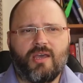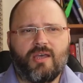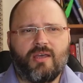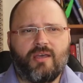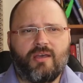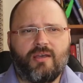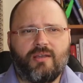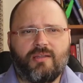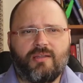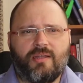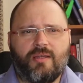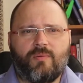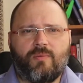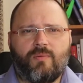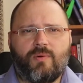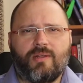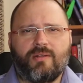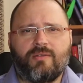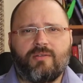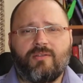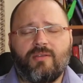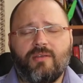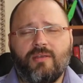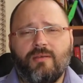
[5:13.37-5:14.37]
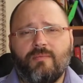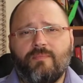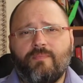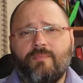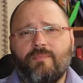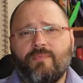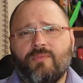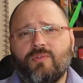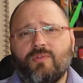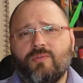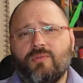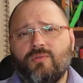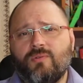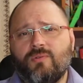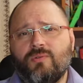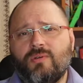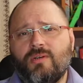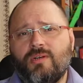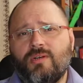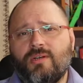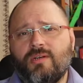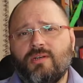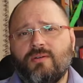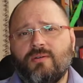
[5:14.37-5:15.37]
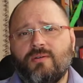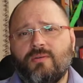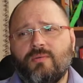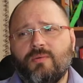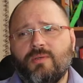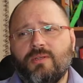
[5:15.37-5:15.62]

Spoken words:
They want him to